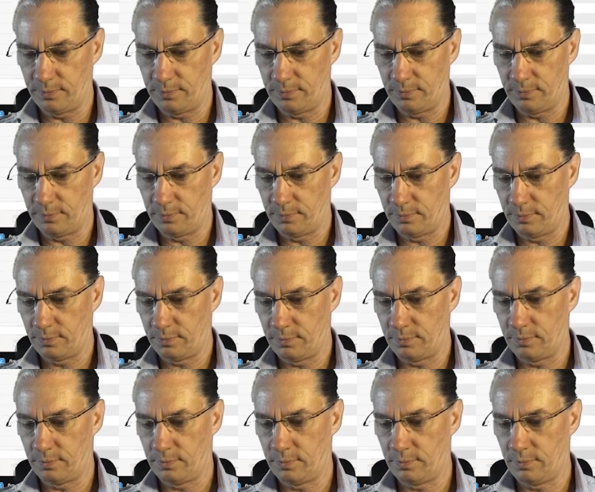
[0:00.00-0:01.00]

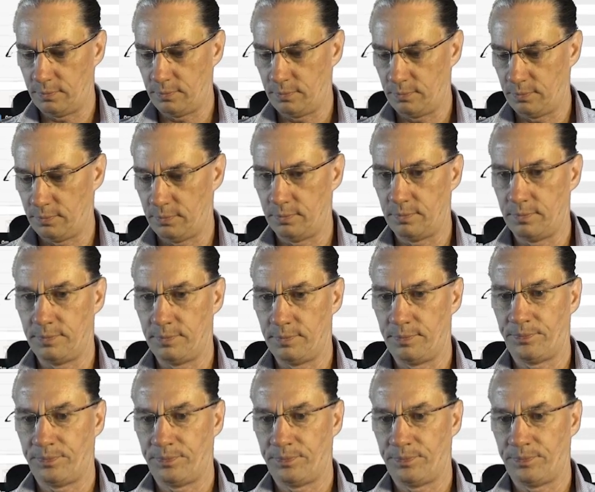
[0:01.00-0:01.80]
(silence)